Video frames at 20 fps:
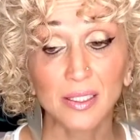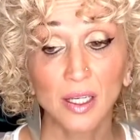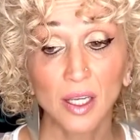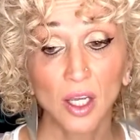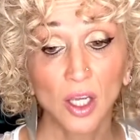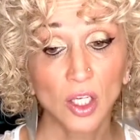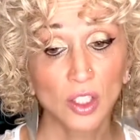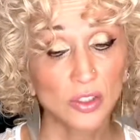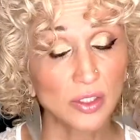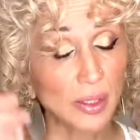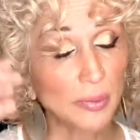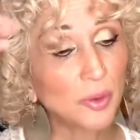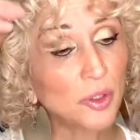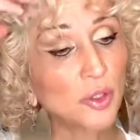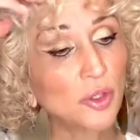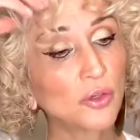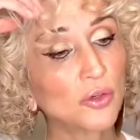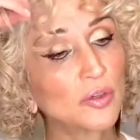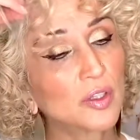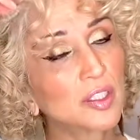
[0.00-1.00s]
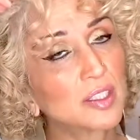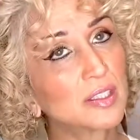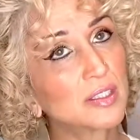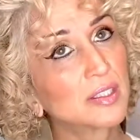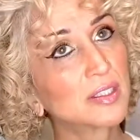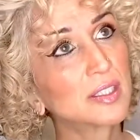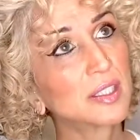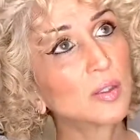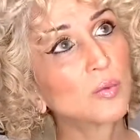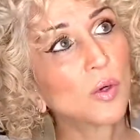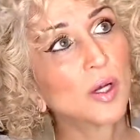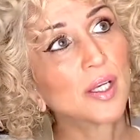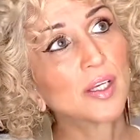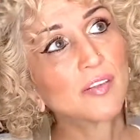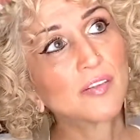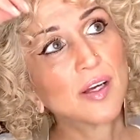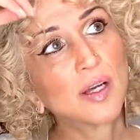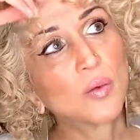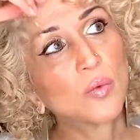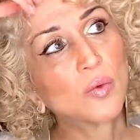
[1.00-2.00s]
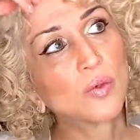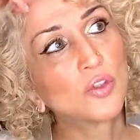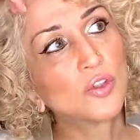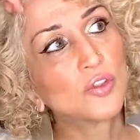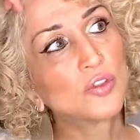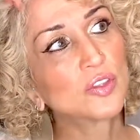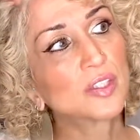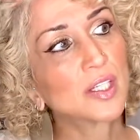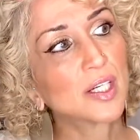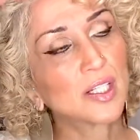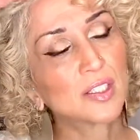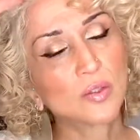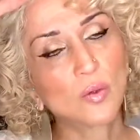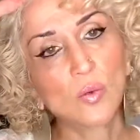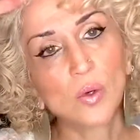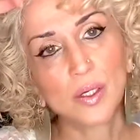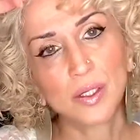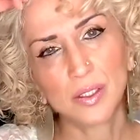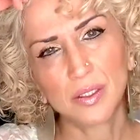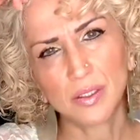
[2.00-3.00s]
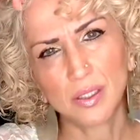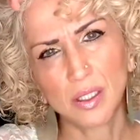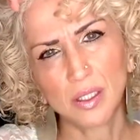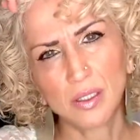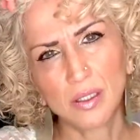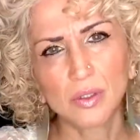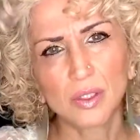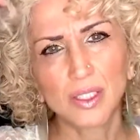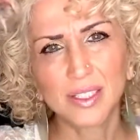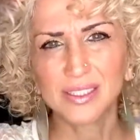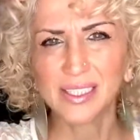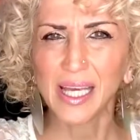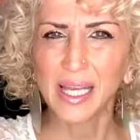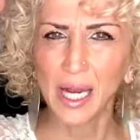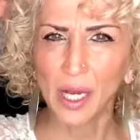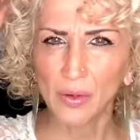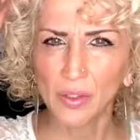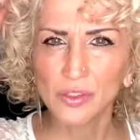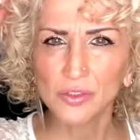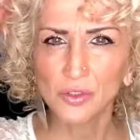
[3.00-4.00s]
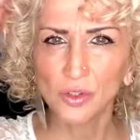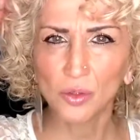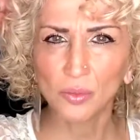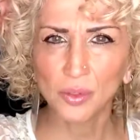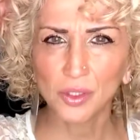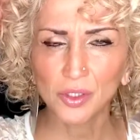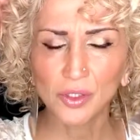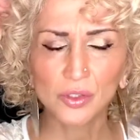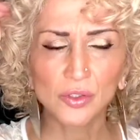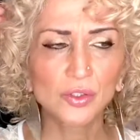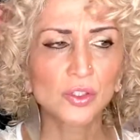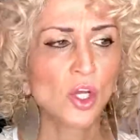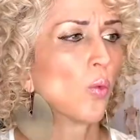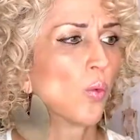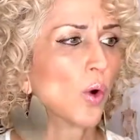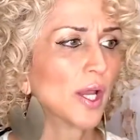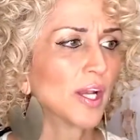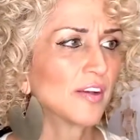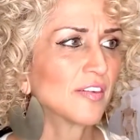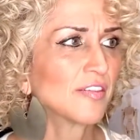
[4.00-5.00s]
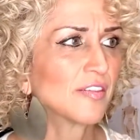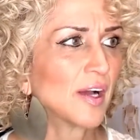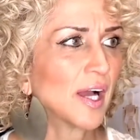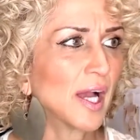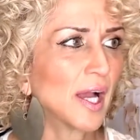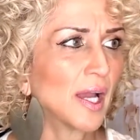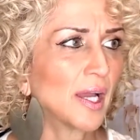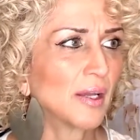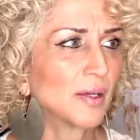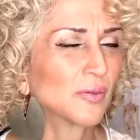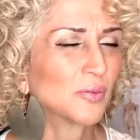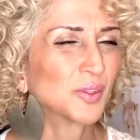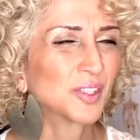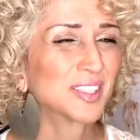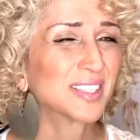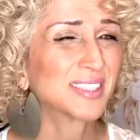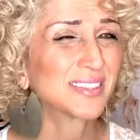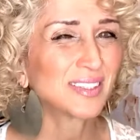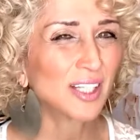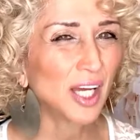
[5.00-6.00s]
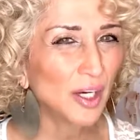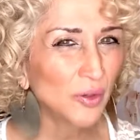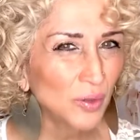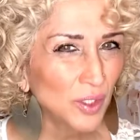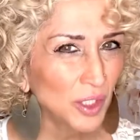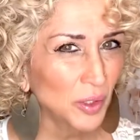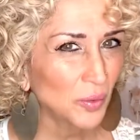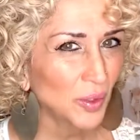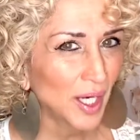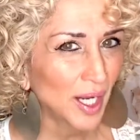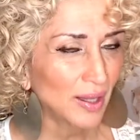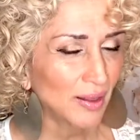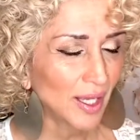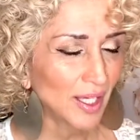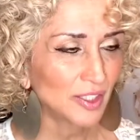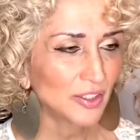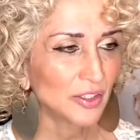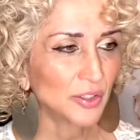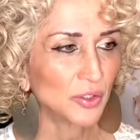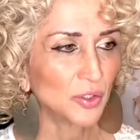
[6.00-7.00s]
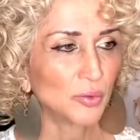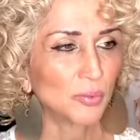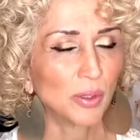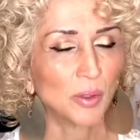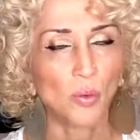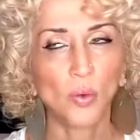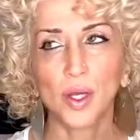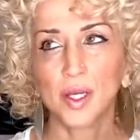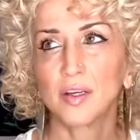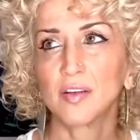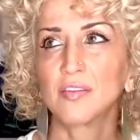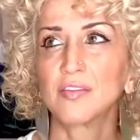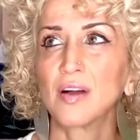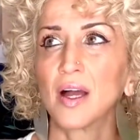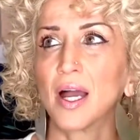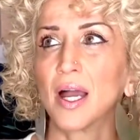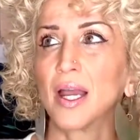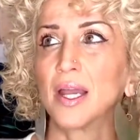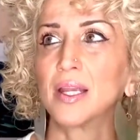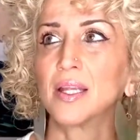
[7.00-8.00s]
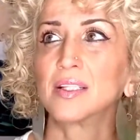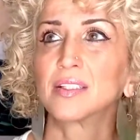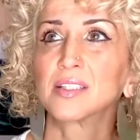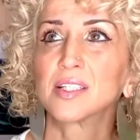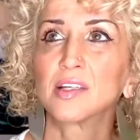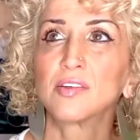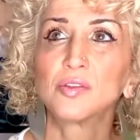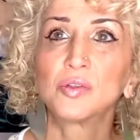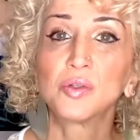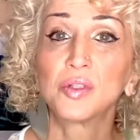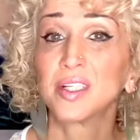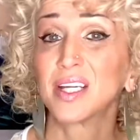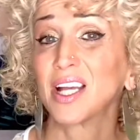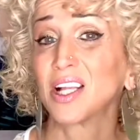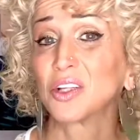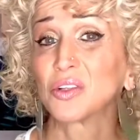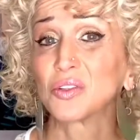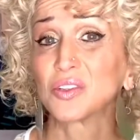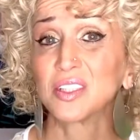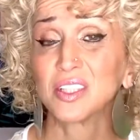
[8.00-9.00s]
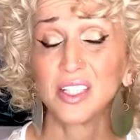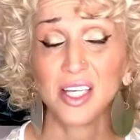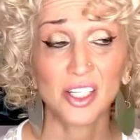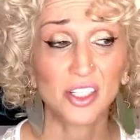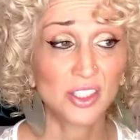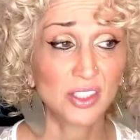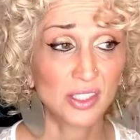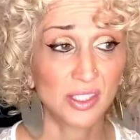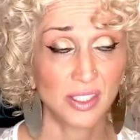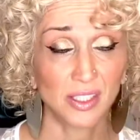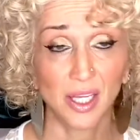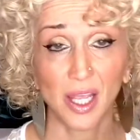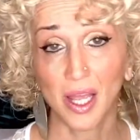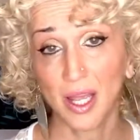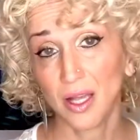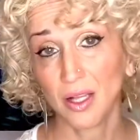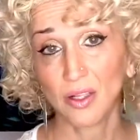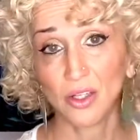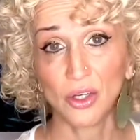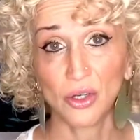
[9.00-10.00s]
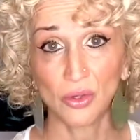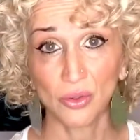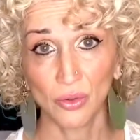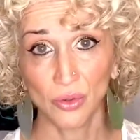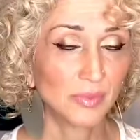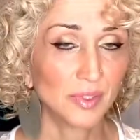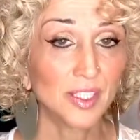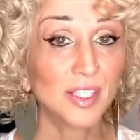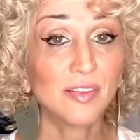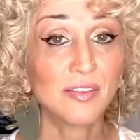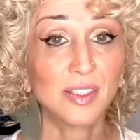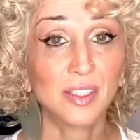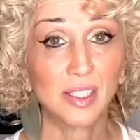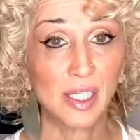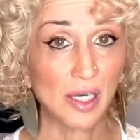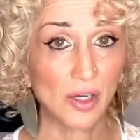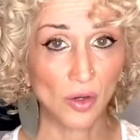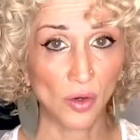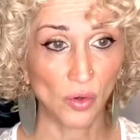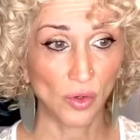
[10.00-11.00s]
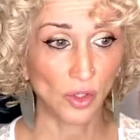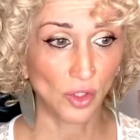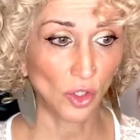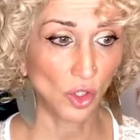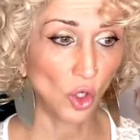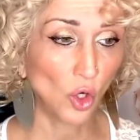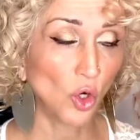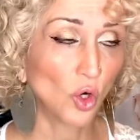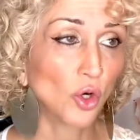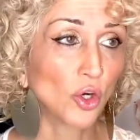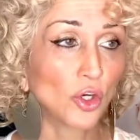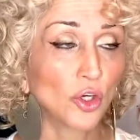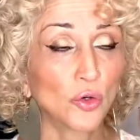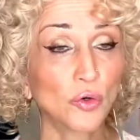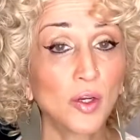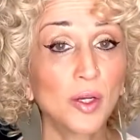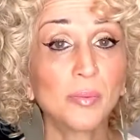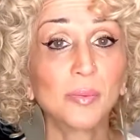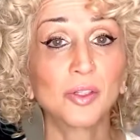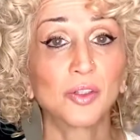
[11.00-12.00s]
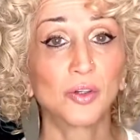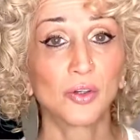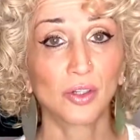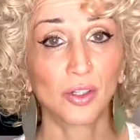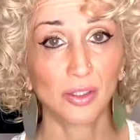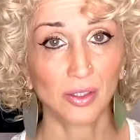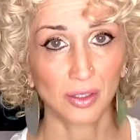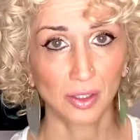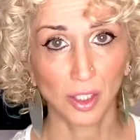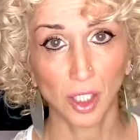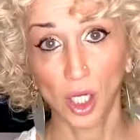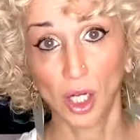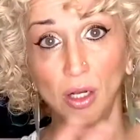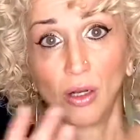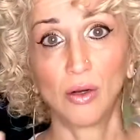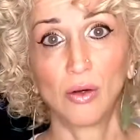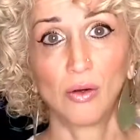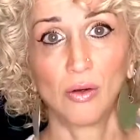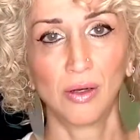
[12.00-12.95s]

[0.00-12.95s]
So I'm curious to see, what if I use it as a one and done? Is that how it's normally used? What if I, which is not really what I like to do, but what if I, instead of doing LOC, I just did LO, leave-in and oil, or cream and oil, co.